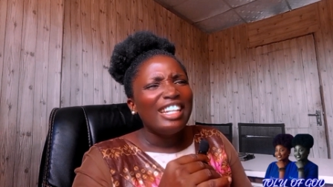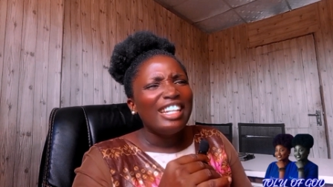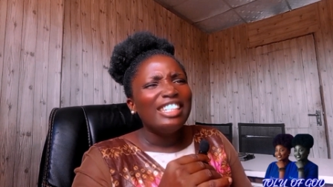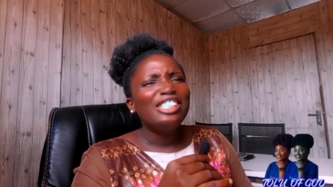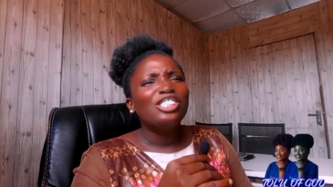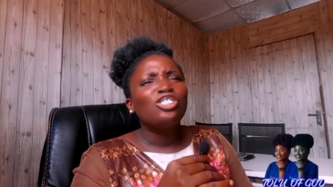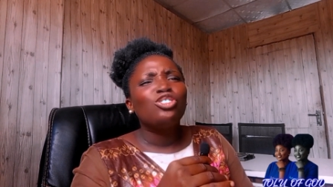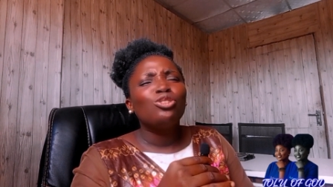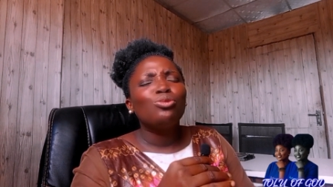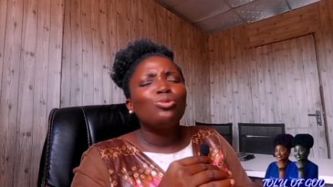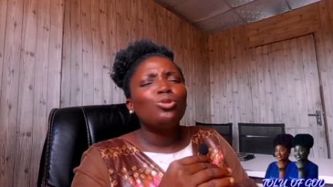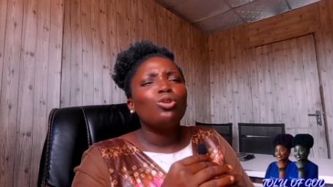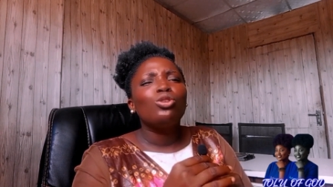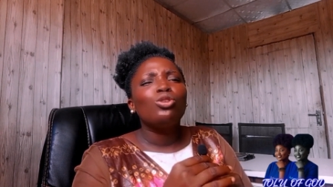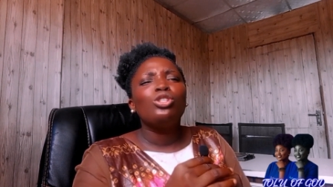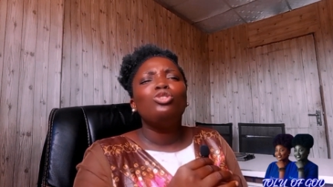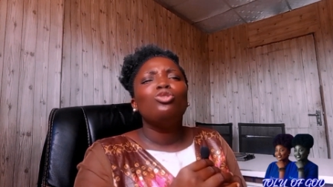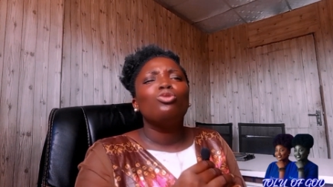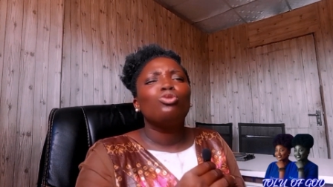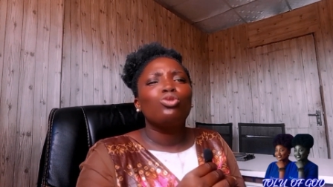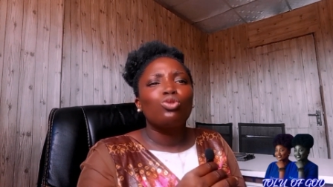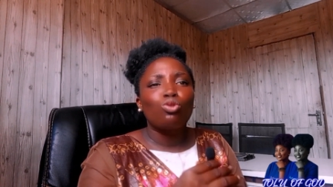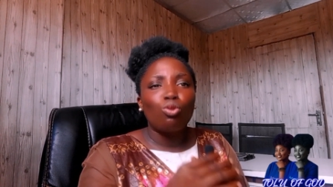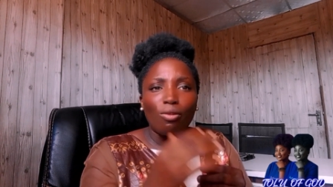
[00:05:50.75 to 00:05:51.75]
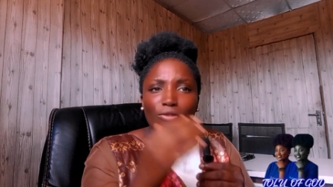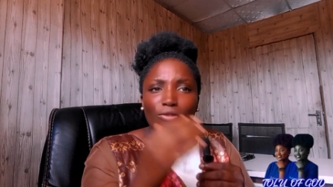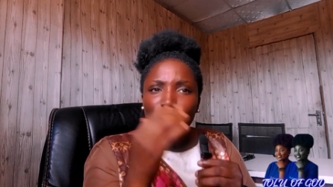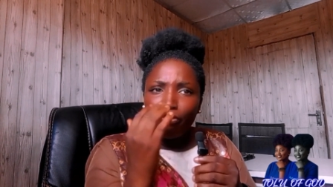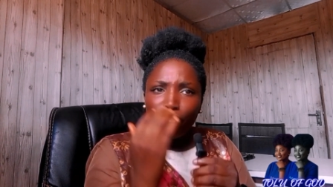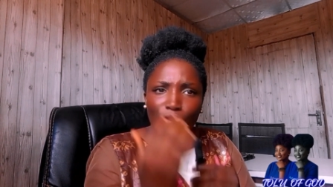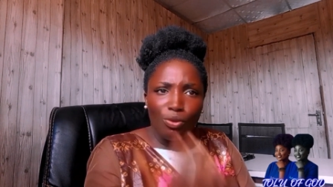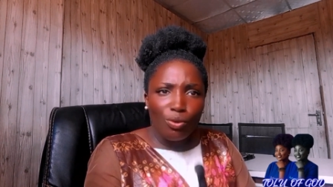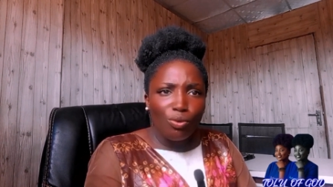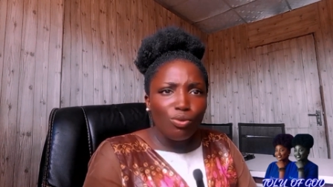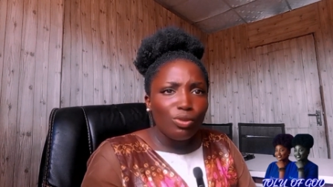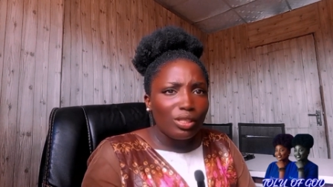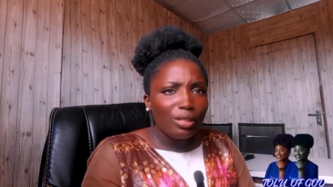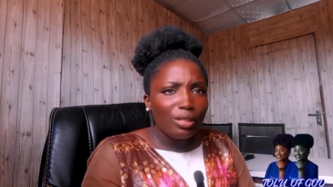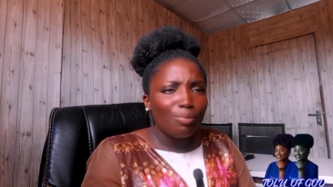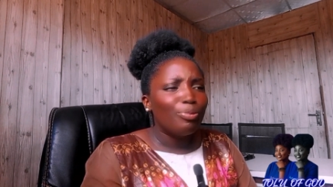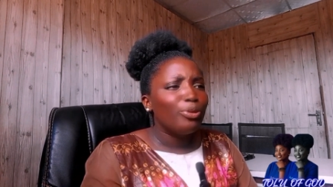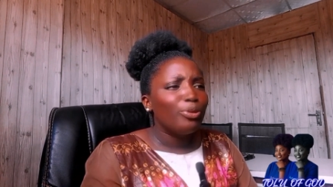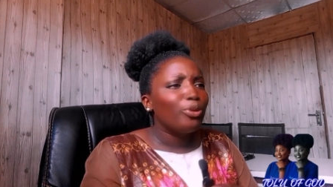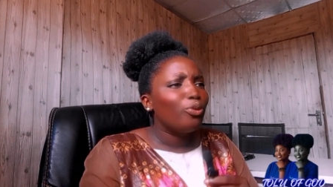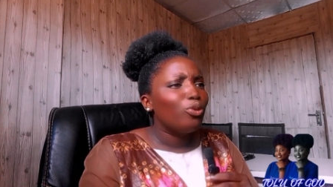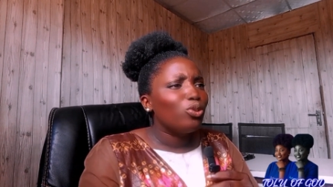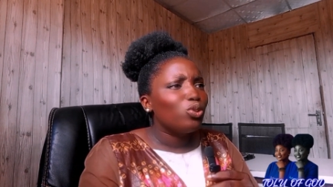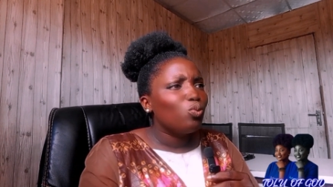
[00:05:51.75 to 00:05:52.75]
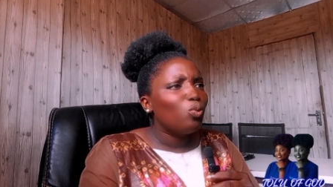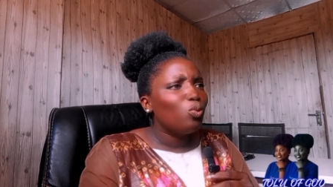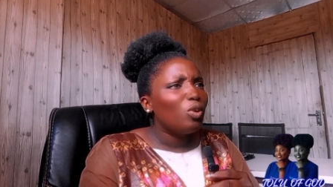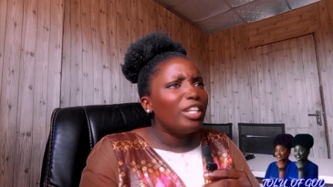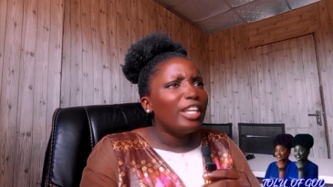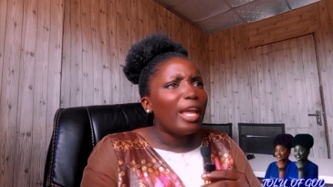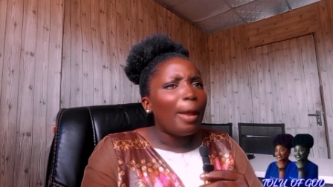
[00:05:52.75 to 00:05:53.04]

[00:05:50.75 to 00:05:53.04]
the scripture looks confusing because what